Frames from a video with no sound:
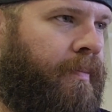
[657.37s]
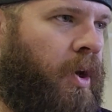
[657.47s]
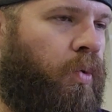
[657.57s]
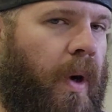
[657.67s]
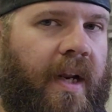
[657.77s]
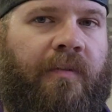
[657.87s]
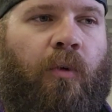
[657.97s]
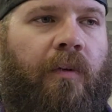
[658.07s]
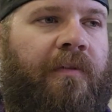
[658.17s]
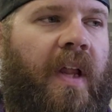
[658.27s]
ready
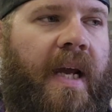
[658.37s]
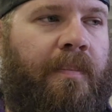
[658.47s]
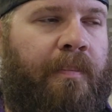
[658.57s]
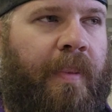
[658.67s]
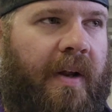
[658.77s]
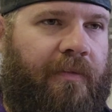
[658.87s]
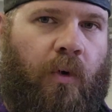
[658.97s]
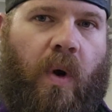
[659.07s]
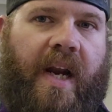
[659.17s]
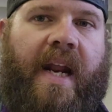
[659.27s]
for flight. But
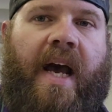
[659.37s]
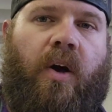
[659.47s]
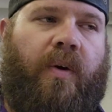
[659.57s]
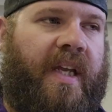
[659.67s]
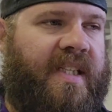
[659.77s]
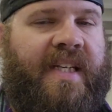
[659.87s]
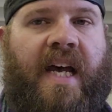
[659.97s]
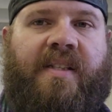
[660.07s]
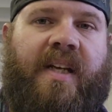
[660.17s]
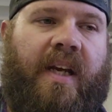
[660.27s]
for right now, it's
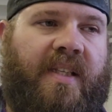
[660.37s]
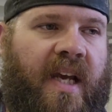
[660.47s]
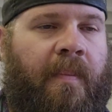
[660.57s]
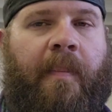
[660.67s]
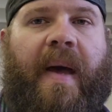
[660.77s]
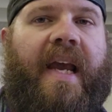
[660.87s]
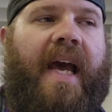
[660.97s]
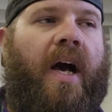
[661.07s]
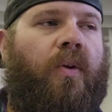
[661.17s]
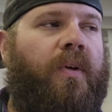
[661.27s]
testing, it's coming back
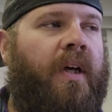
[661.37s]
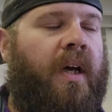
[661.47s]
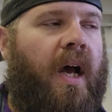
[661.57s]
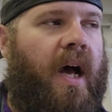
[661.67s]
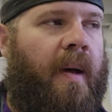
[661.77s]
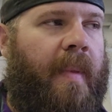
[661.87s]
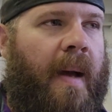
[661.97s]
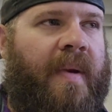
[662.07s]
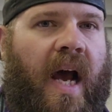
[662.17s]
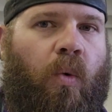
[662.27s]
out.
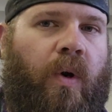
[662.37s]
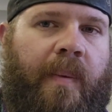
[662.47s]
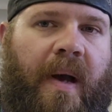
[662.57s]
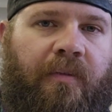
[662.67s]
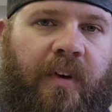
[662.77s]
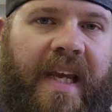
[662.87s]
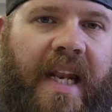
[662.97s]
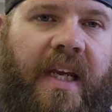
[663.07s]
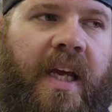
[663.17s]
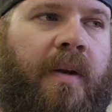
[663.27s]
I'm not worried about
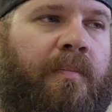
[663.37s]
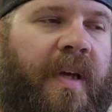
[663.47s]
forgetting it